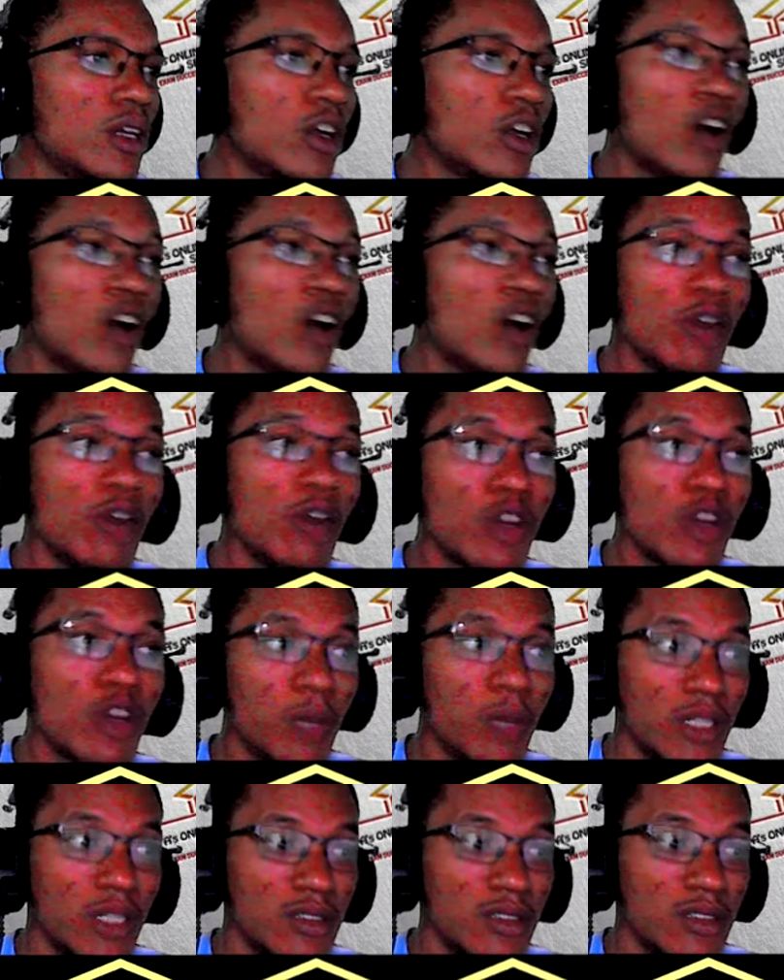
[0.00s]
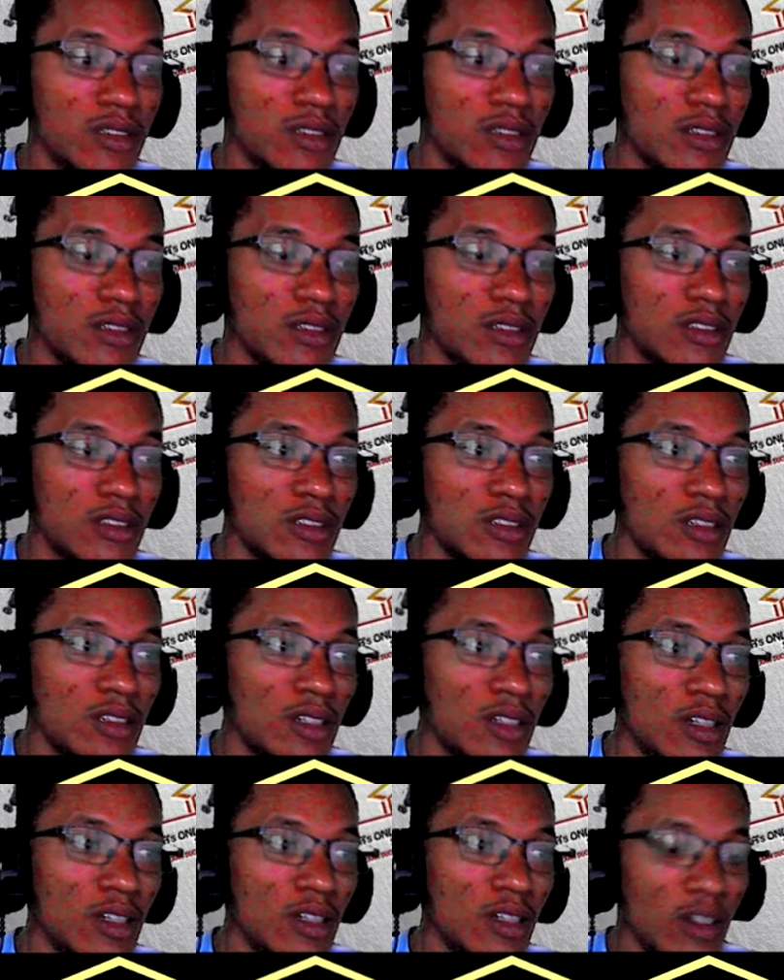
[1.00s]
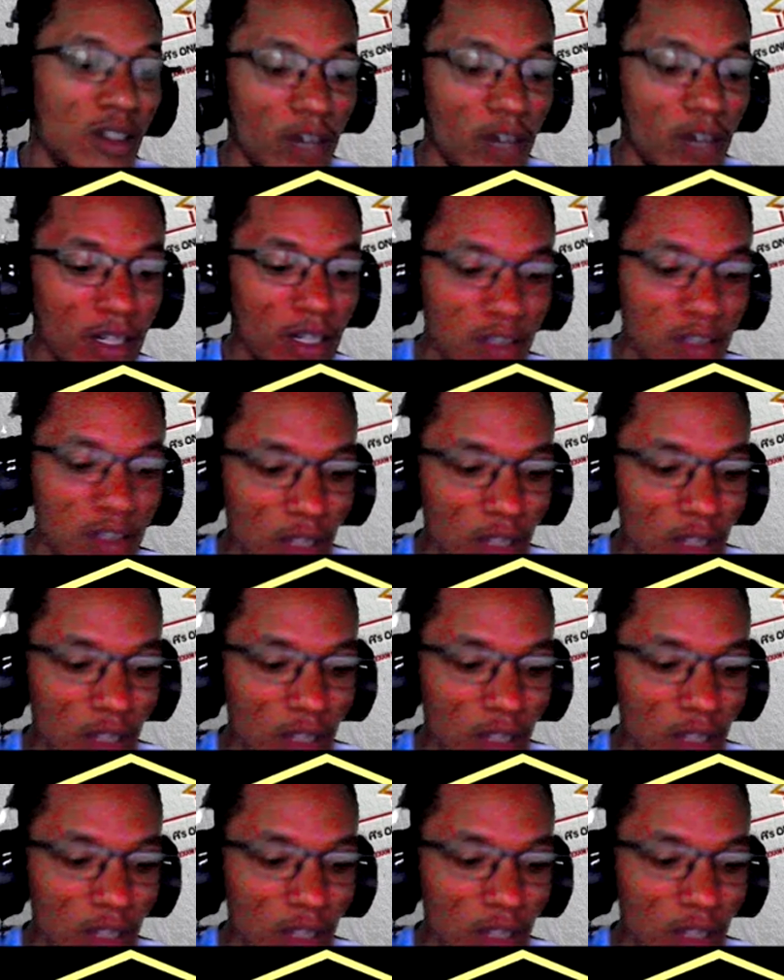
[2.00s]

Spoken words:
government. Right?